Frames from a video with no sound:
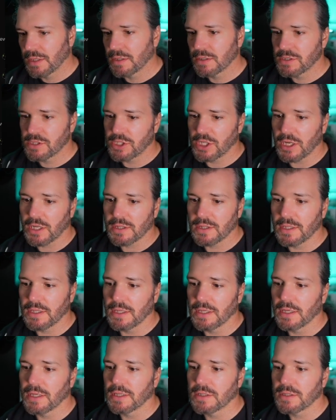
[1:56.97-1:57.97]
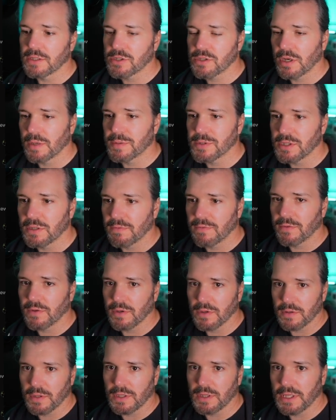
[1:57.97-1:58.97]
check the description for
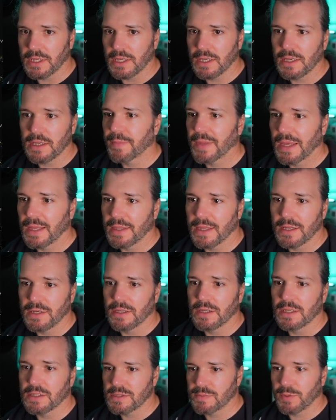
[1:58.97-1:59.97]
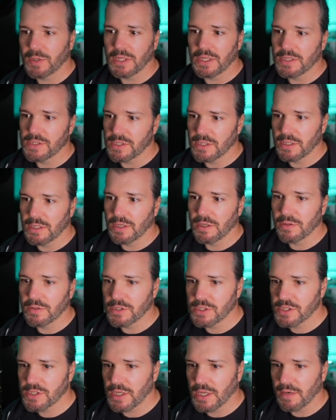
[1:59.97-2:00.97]
the link, and then it's pretty easy to
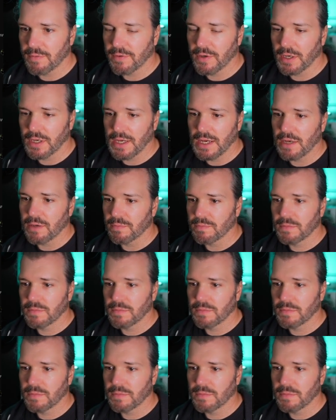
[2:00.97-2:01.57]
just sign up for an account.